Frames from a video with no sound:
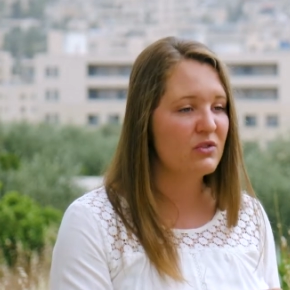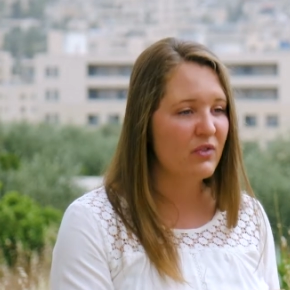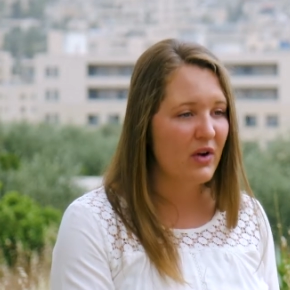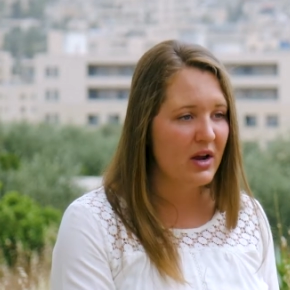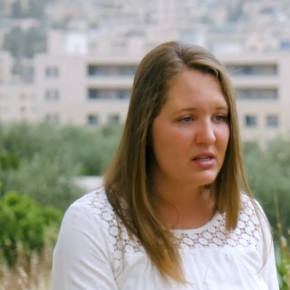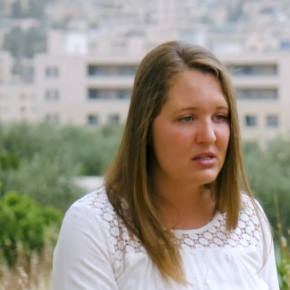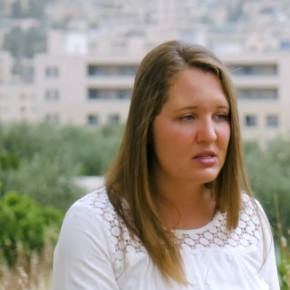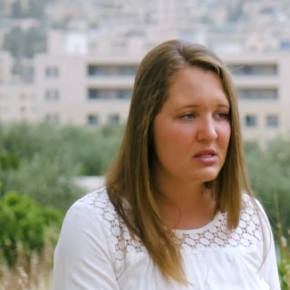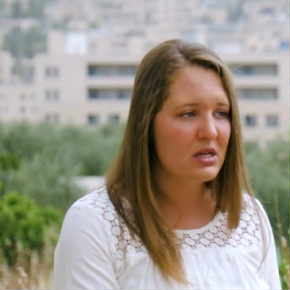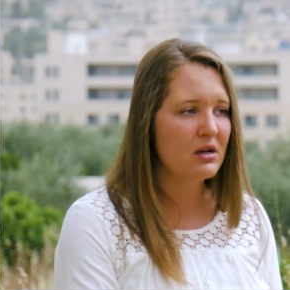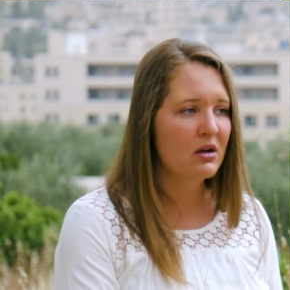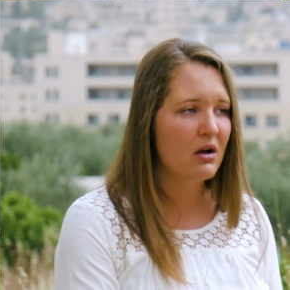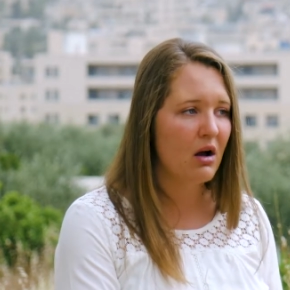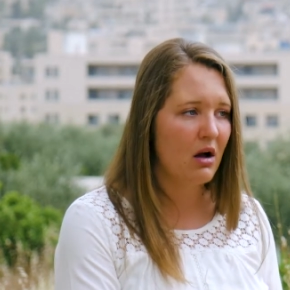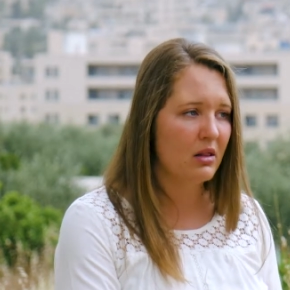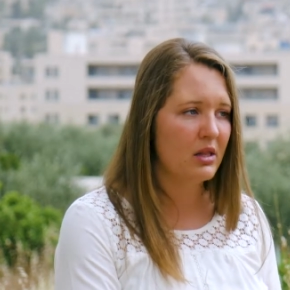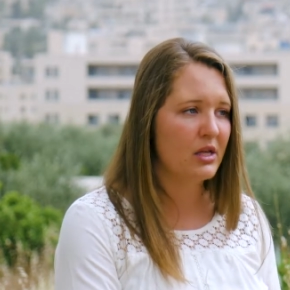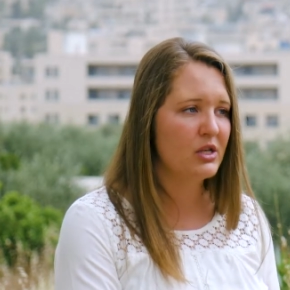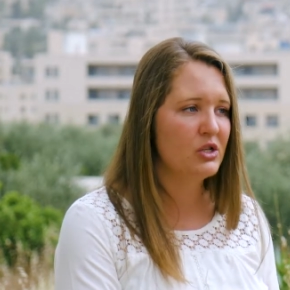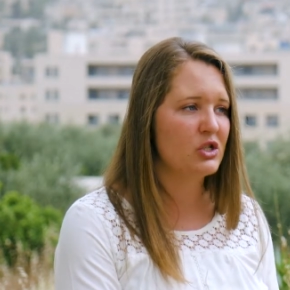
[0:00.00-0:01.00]
friends in
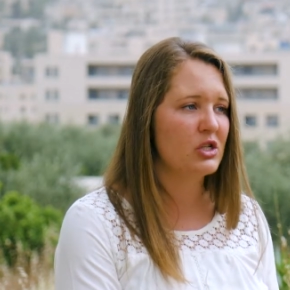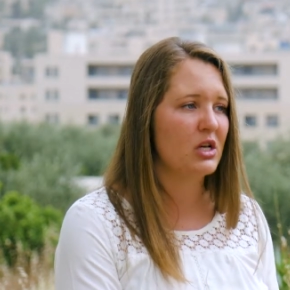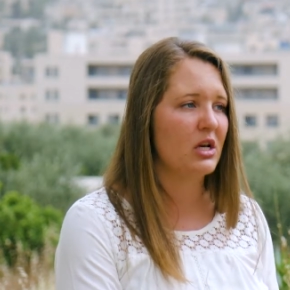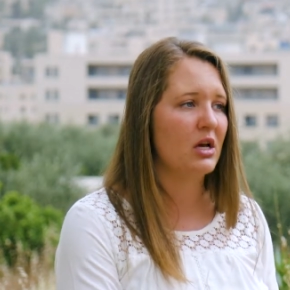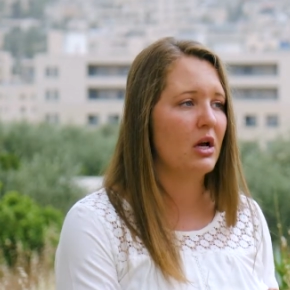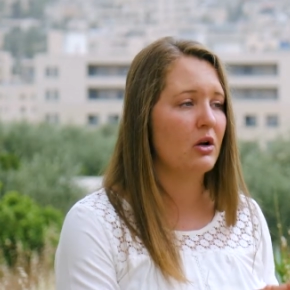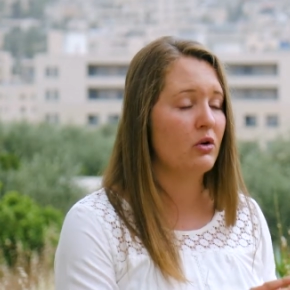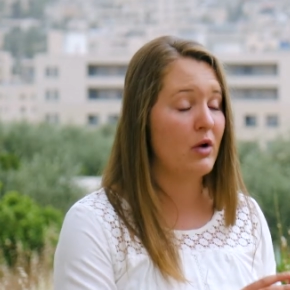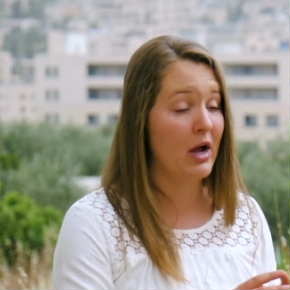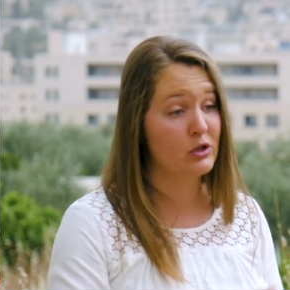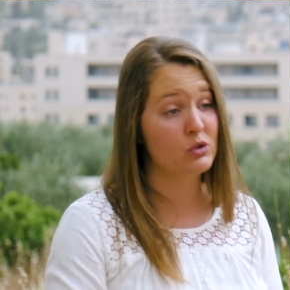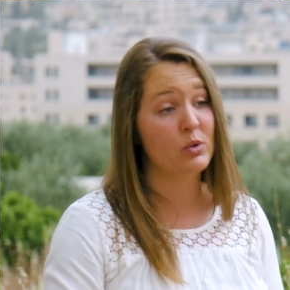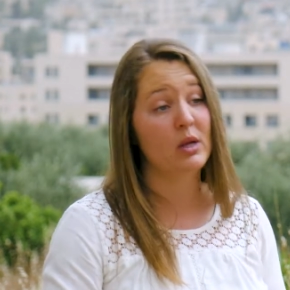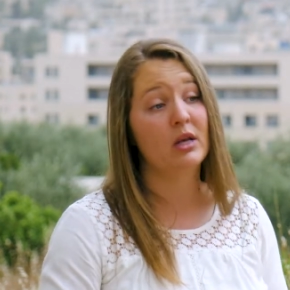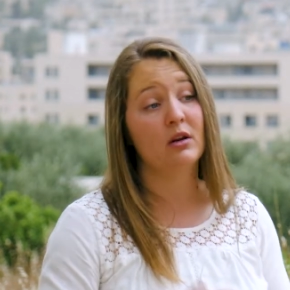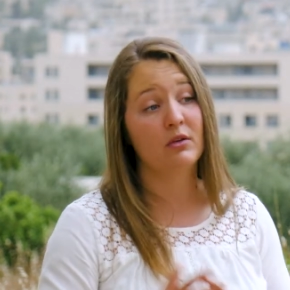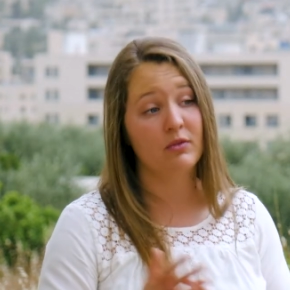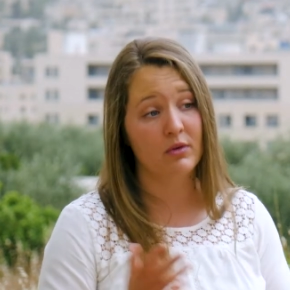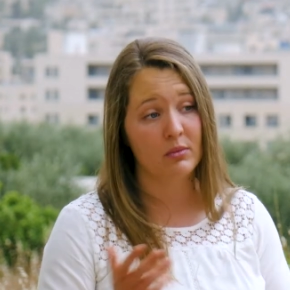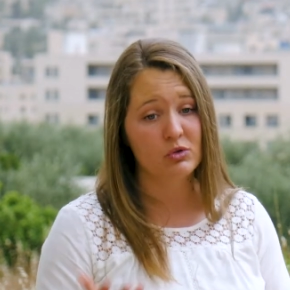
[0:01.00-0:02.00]
college
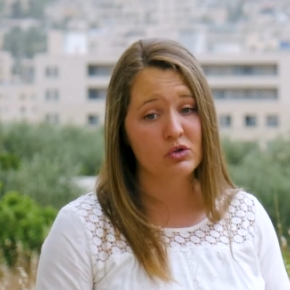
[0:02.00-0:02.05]
graduated from